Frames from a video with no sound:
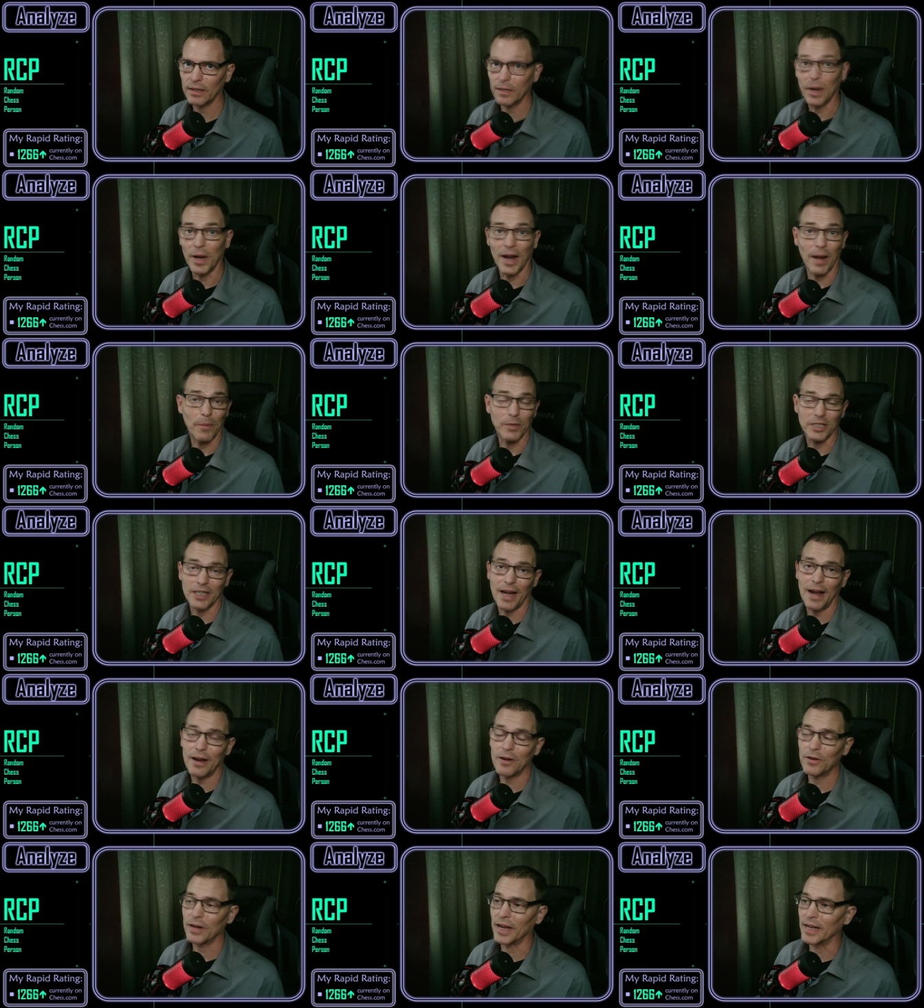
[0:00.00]
But I was
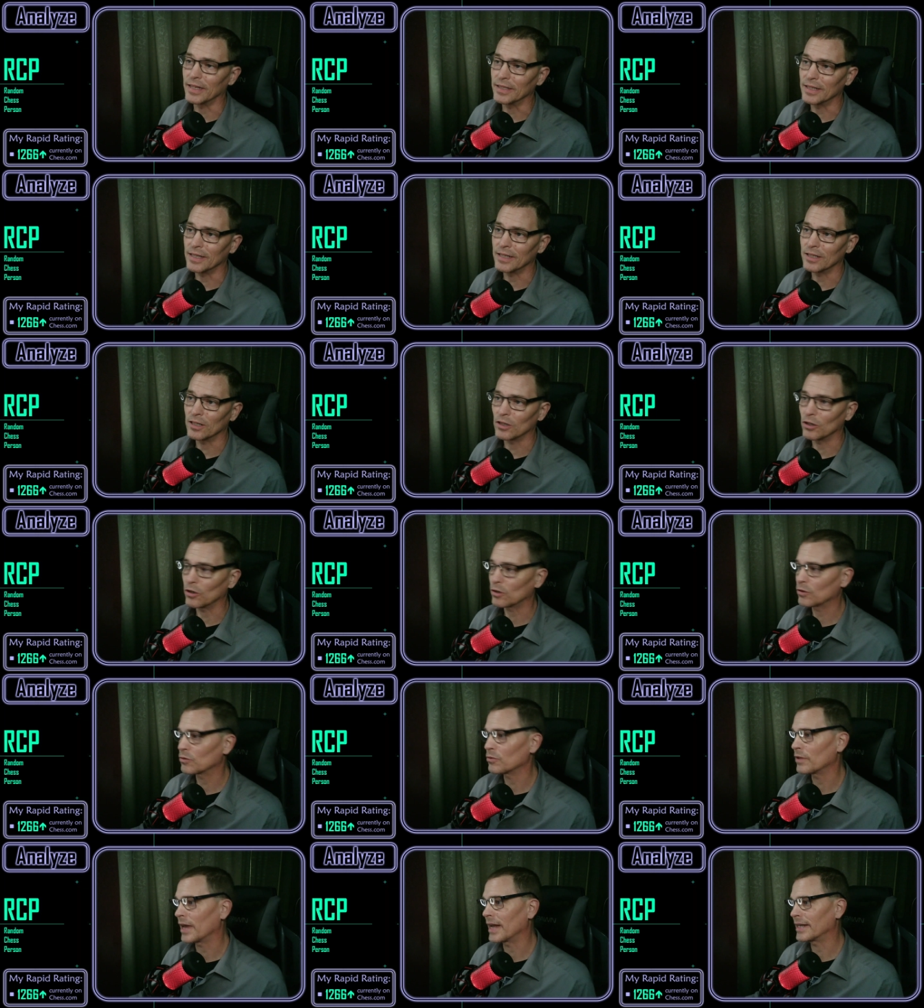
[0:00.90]
tired and didn't look
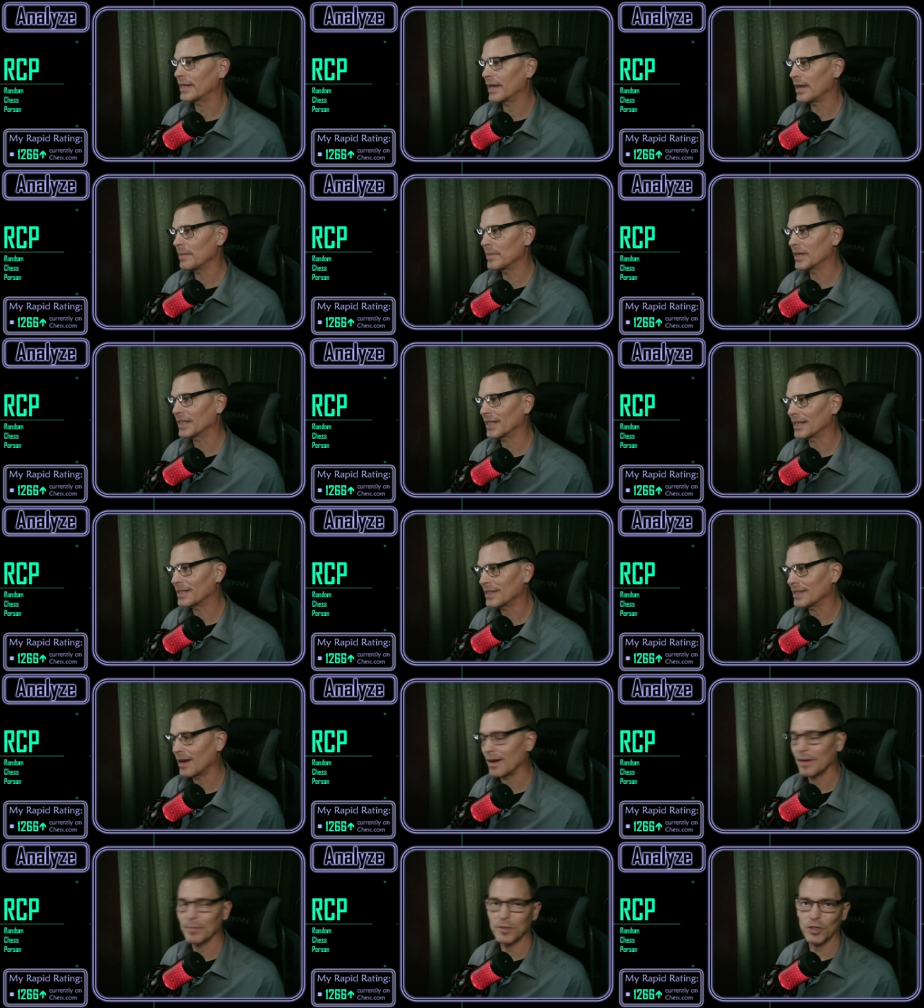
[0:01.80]
through that game at the
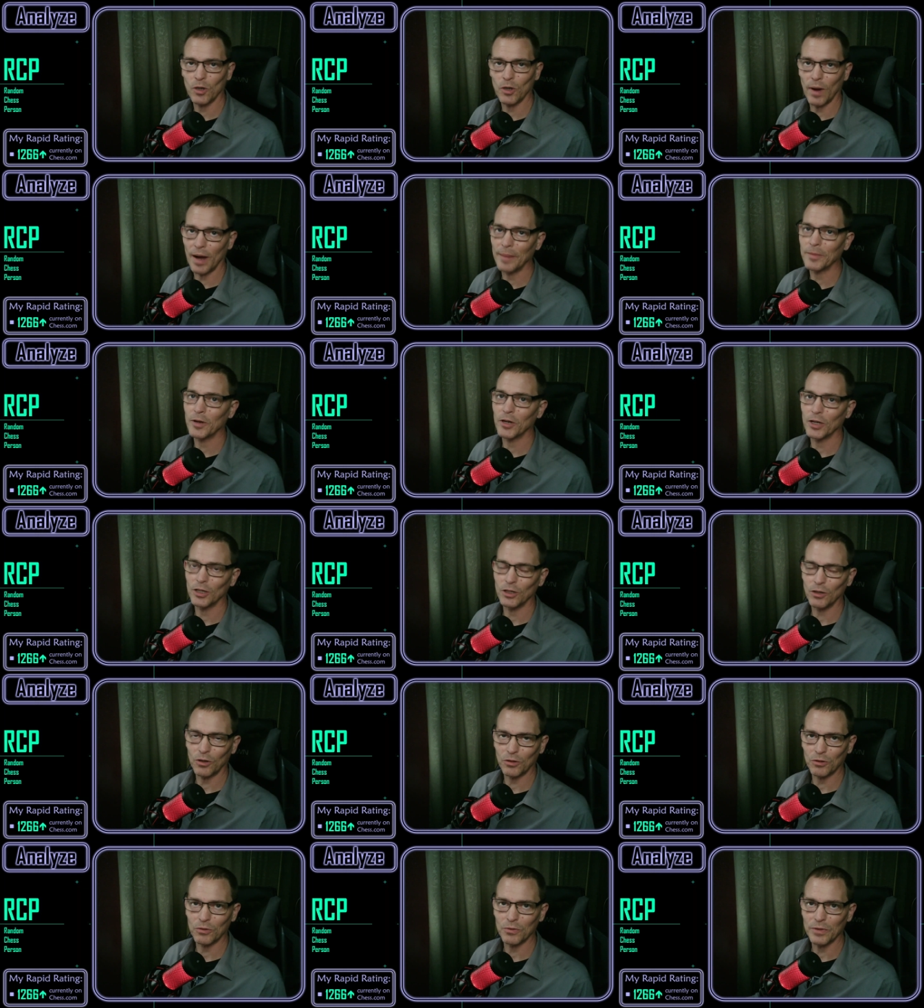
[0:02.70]
time, so I'm going to
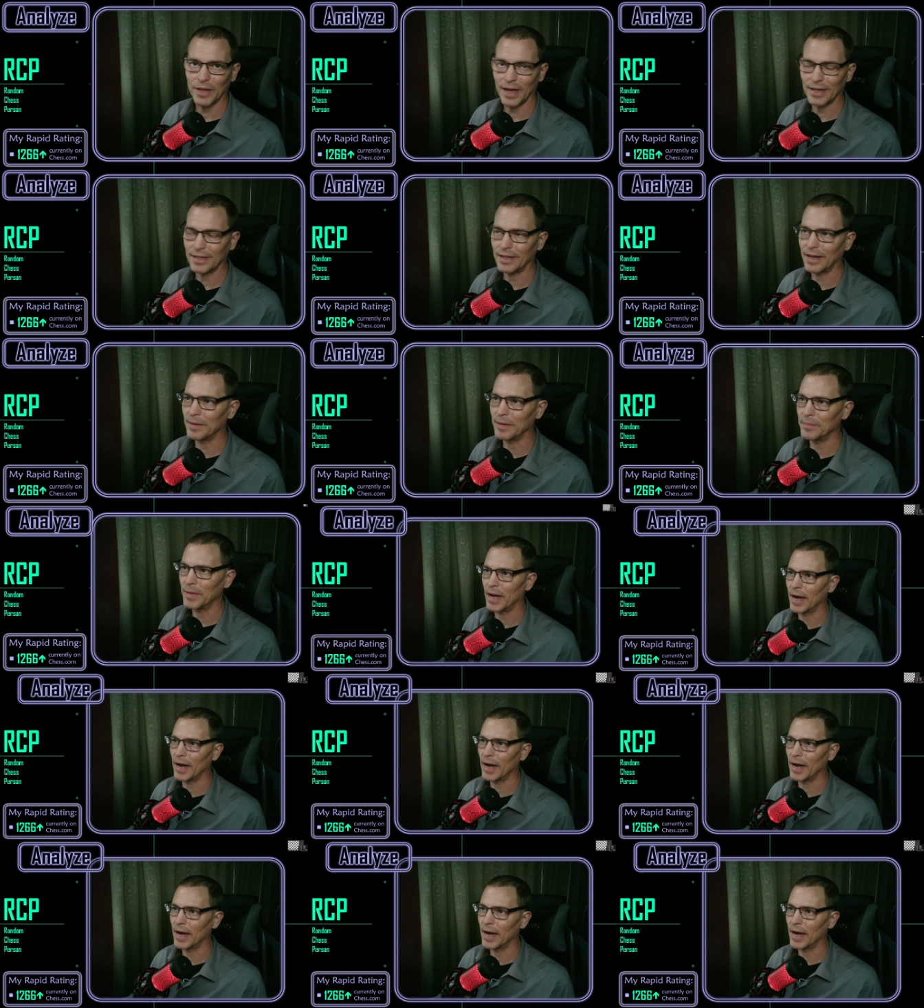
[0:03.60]
look through that game